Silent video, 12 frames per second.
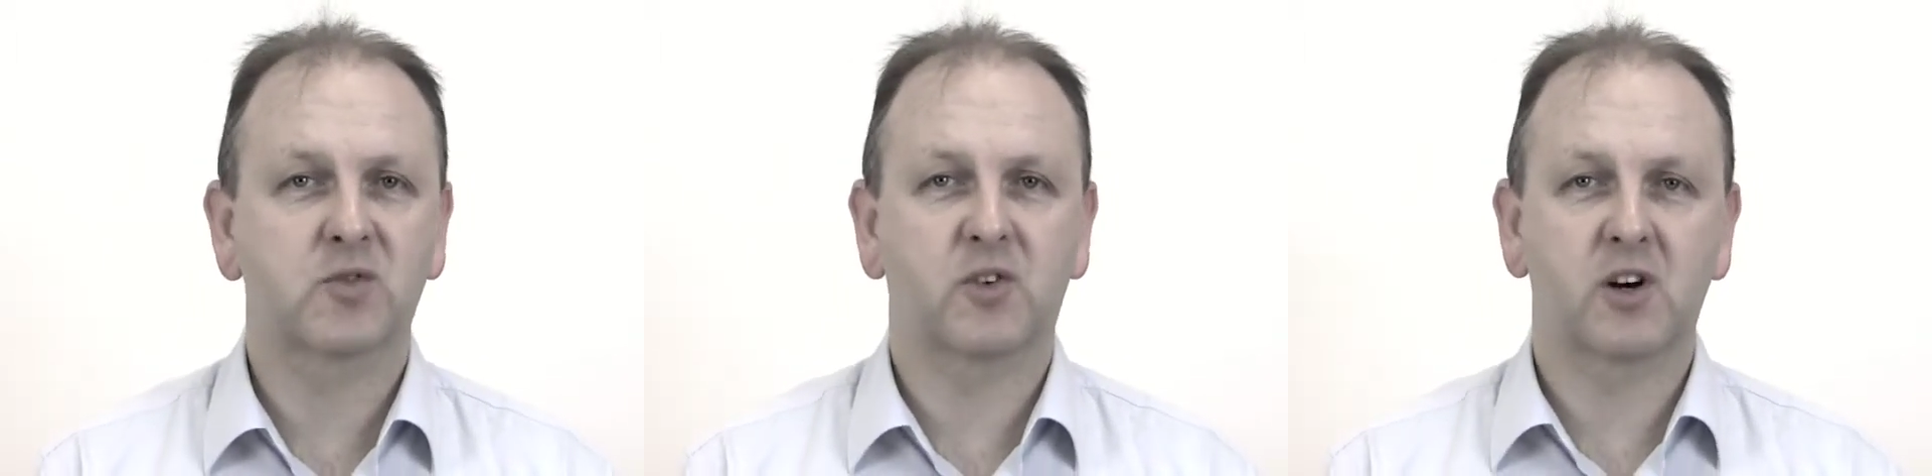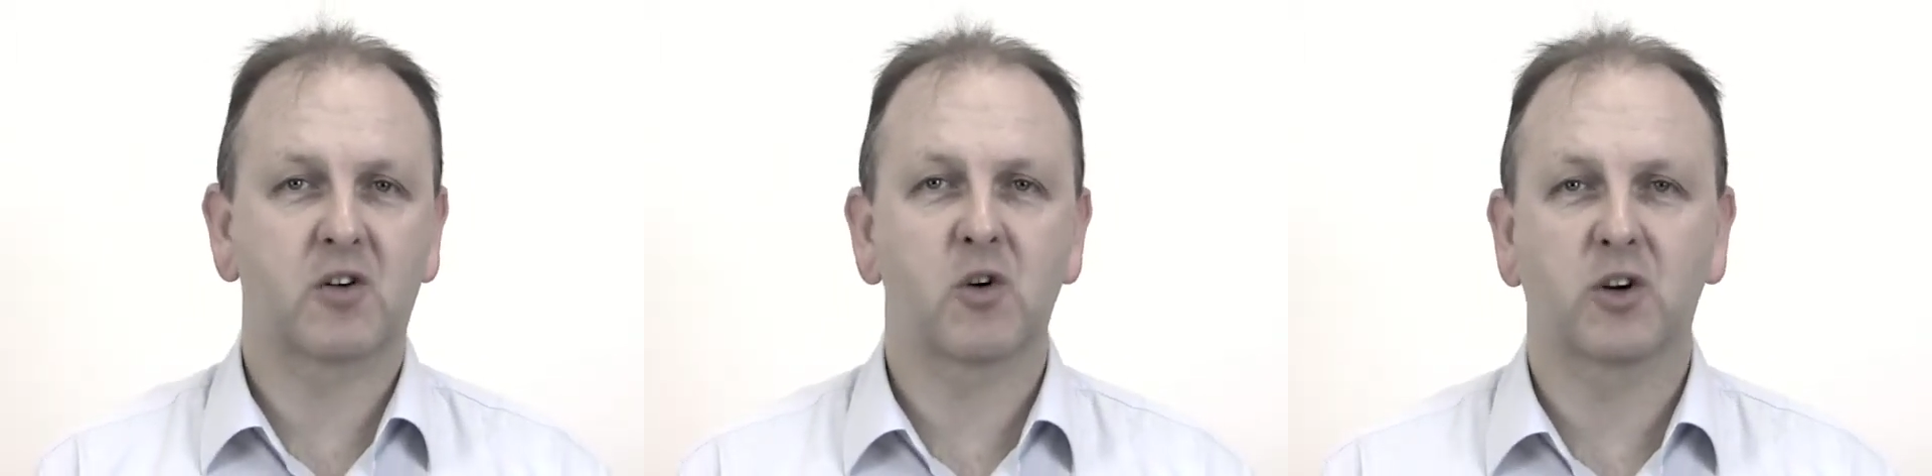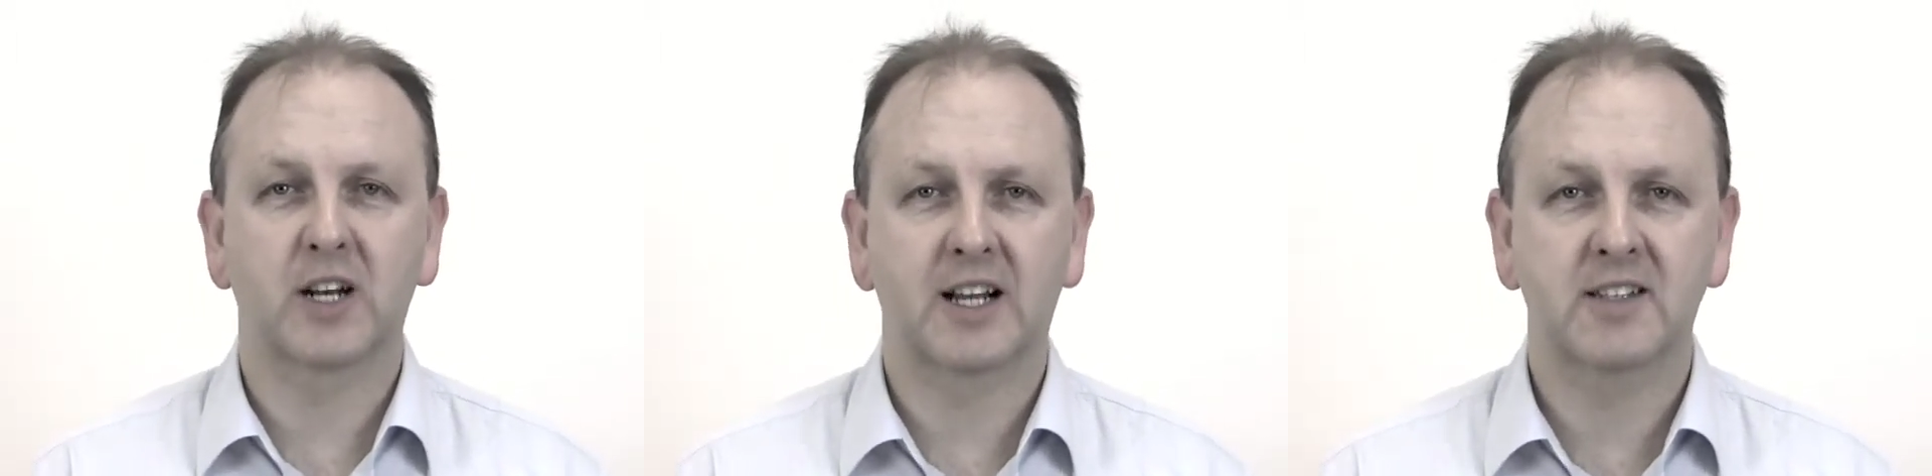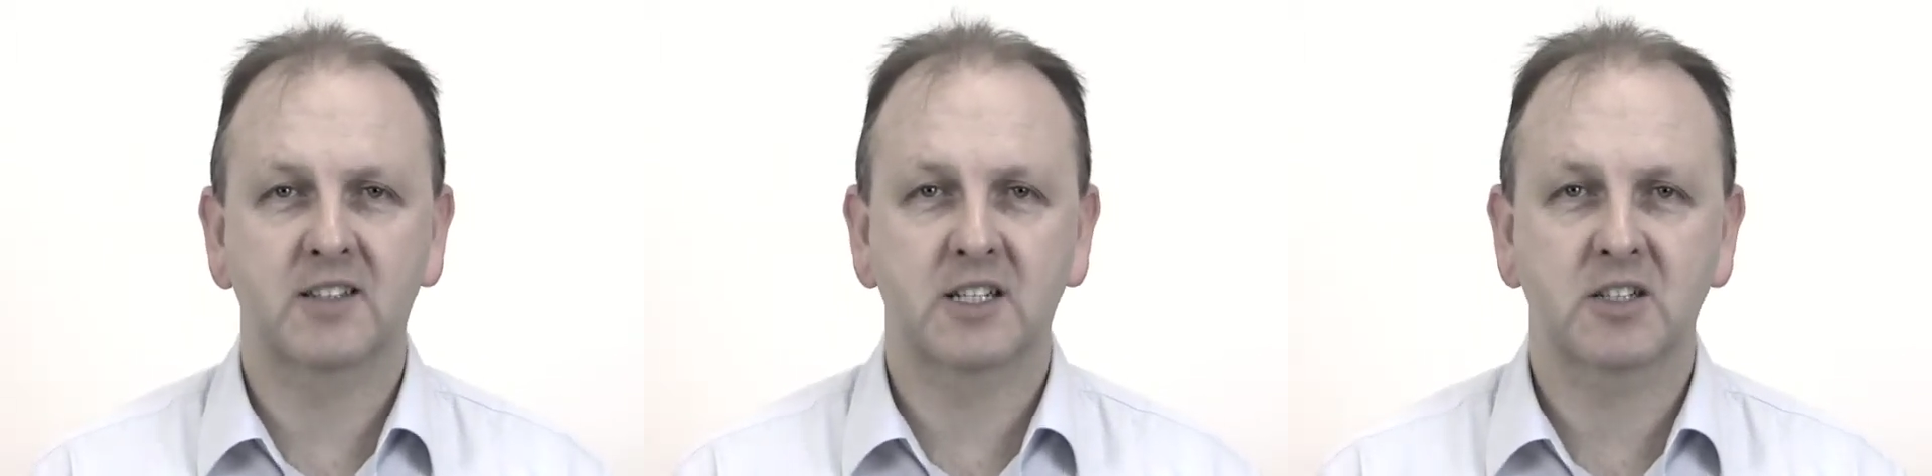for our
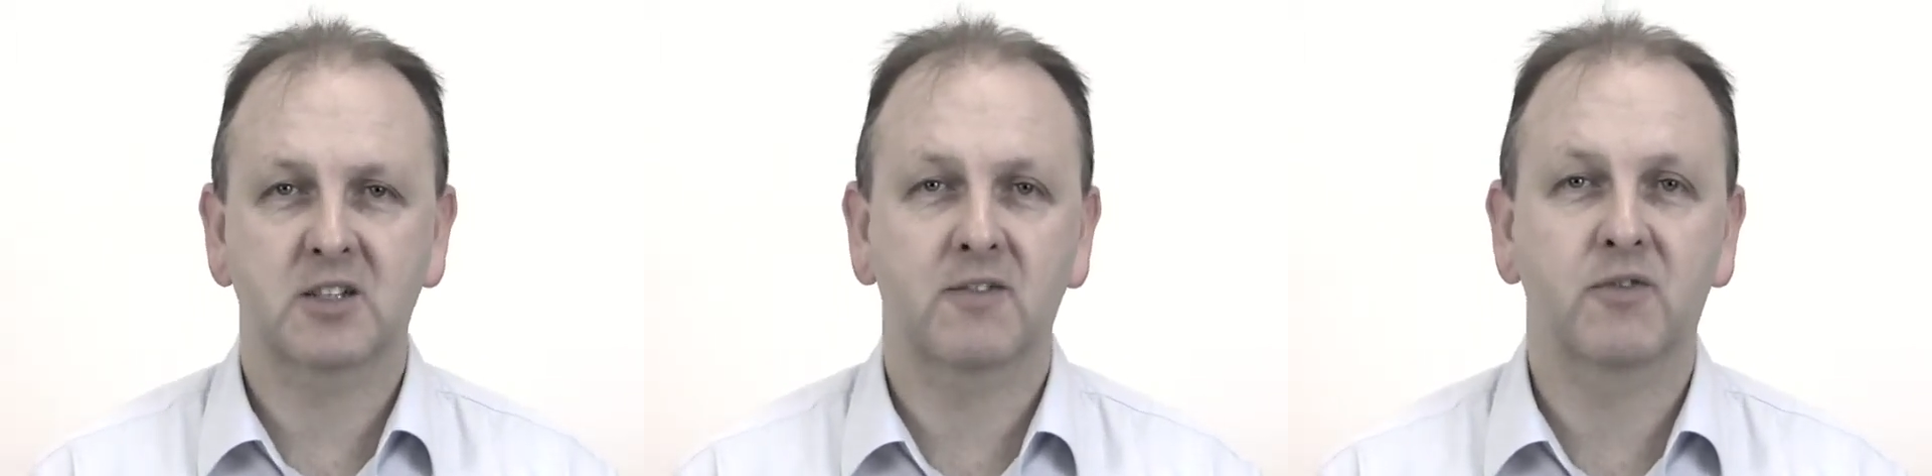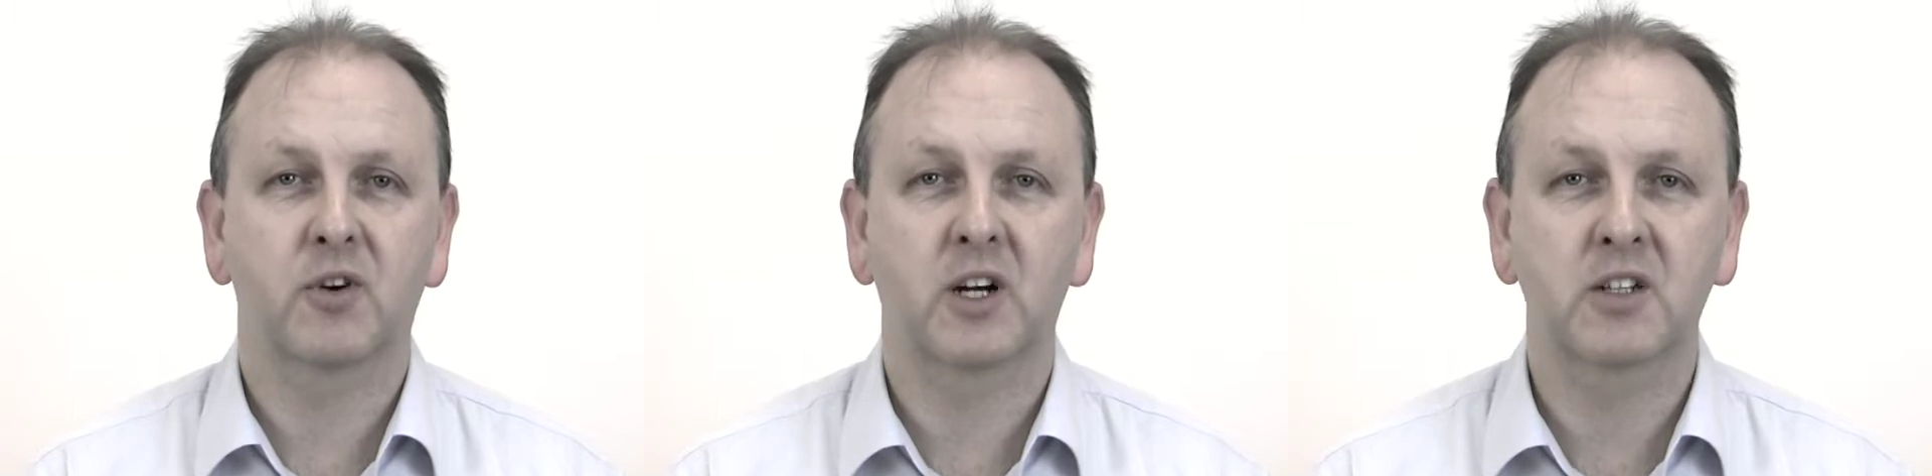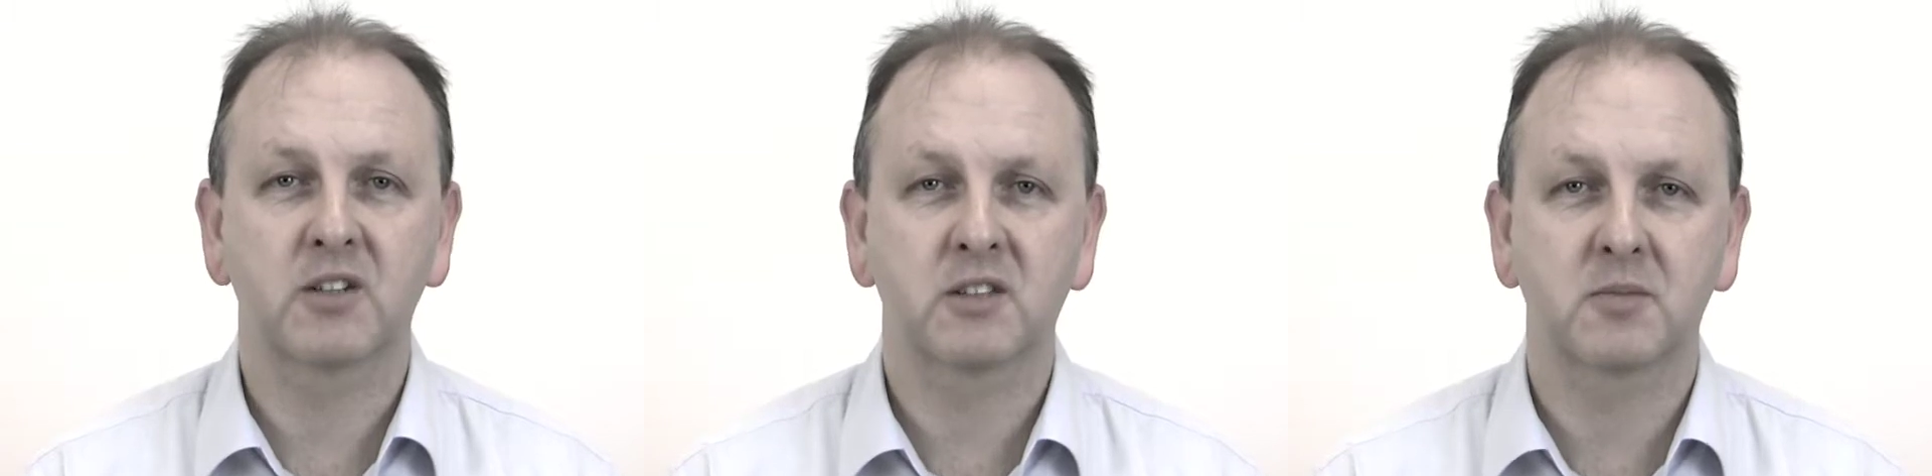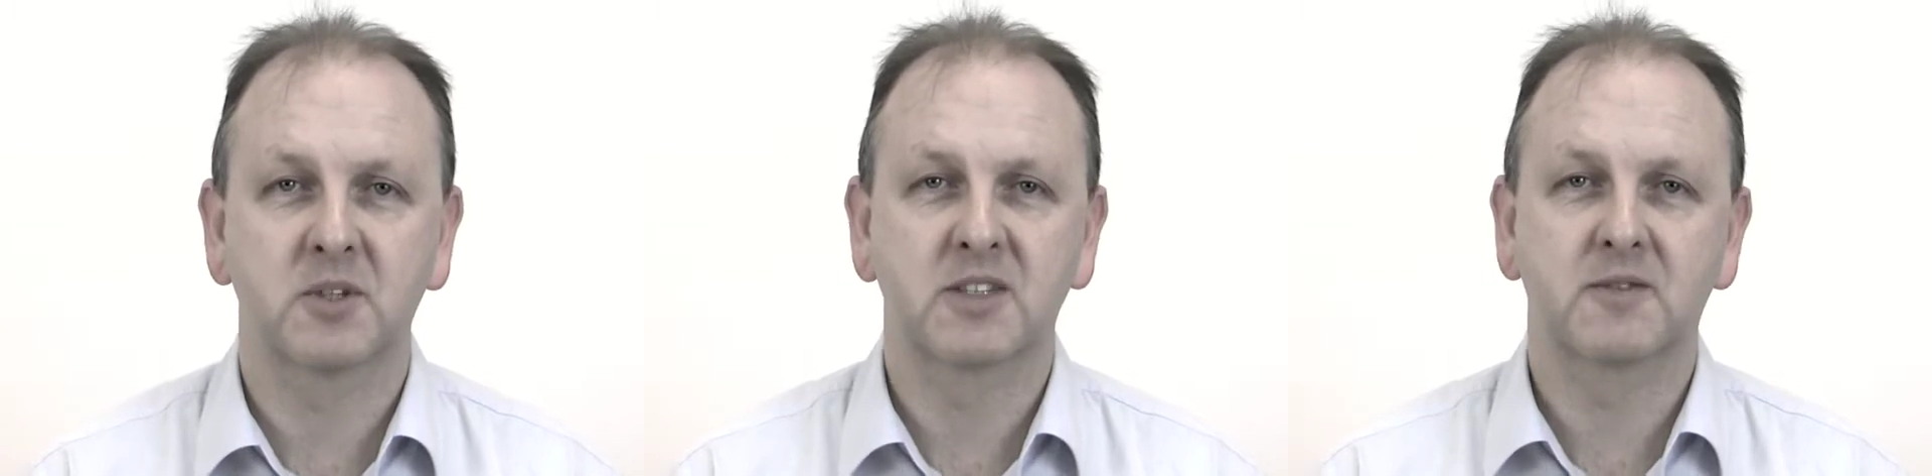organisation, for our
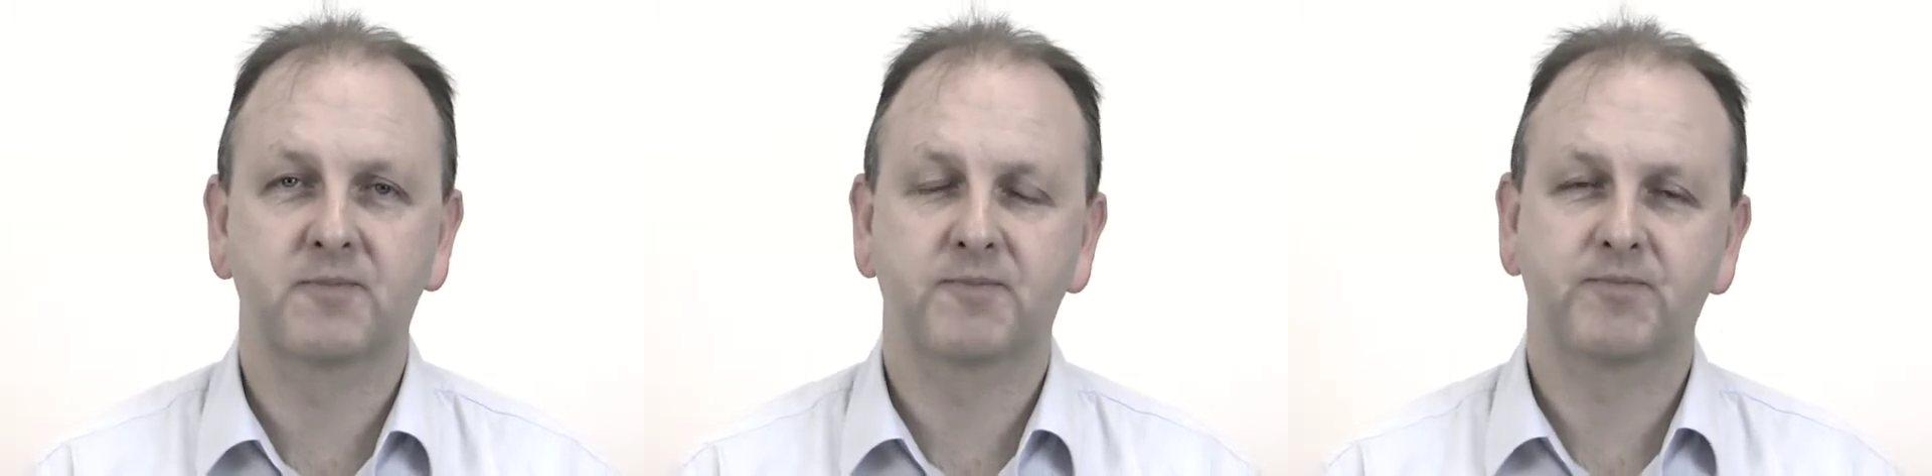customers.